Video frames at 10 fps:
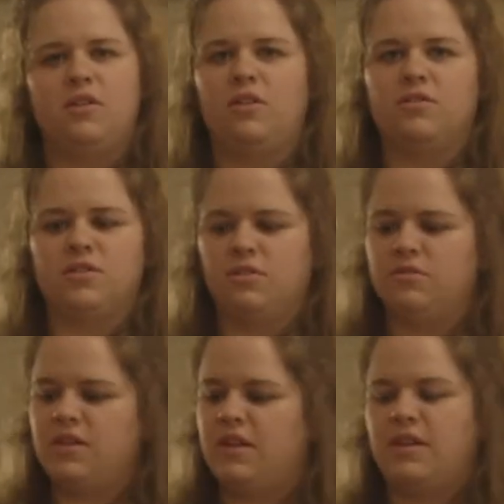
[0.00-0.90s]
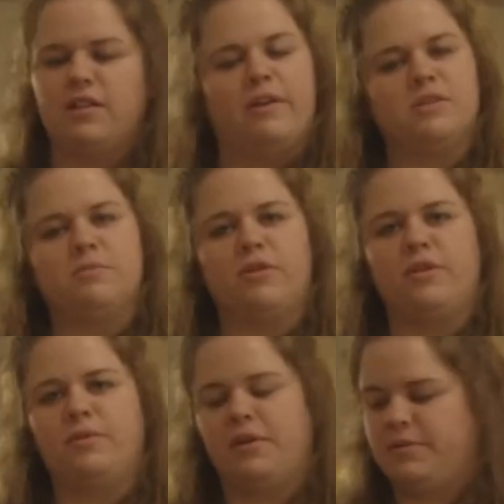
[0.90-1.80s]
You can also use any liquid
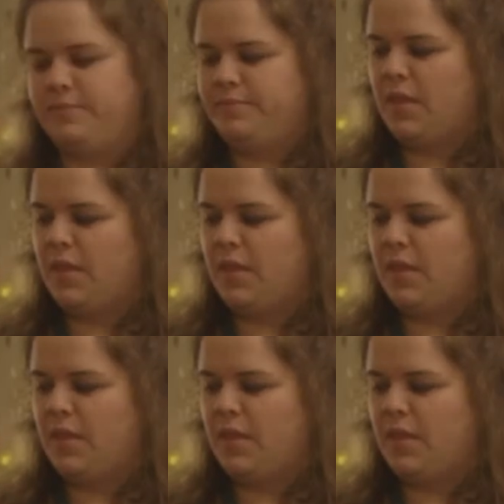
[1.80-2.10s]
smoke you want.